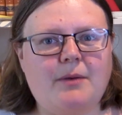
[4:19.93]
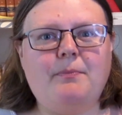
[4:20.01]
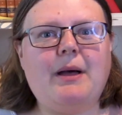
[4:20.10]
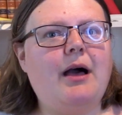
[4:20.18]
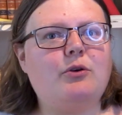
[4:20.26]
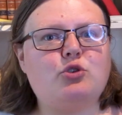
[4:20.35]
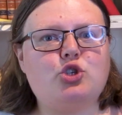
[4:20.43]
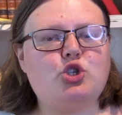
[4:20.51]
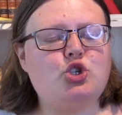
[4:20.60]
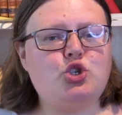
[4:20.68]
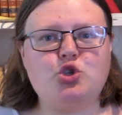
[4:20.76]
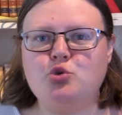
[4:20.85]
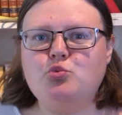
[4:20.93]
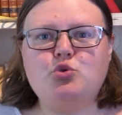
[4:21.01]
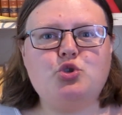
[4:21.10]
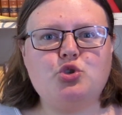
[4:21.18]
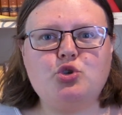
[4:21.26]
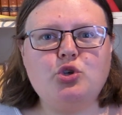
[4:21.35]
about
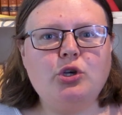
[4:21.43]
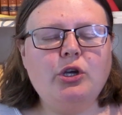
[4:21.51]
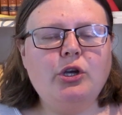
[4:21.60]
Zeus